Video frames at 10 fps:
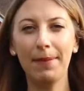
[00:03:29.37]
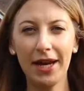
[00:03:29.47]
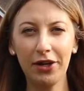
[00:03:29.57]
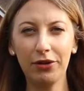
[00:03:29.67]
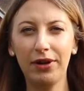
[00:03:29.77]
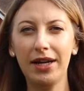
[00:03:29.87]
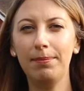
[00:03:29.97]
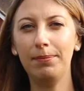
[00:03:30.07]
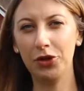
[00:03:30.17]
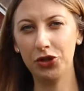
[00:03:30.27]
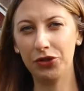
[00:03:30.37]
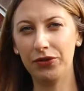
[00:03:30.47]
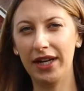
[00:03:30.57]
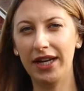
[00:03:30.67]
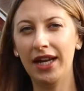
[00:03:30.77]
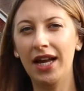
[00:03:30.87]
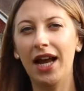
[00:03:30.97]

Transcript: bakery, butchery,